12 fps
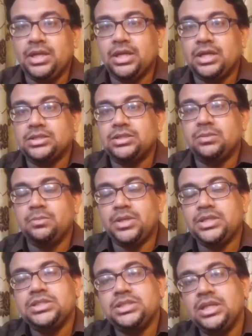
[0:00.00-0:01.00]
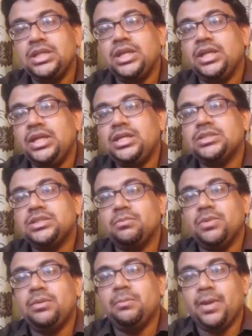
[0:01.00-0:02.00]
class and but still they need
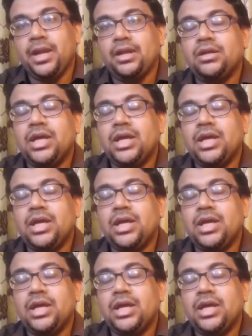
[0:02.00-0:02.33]
something better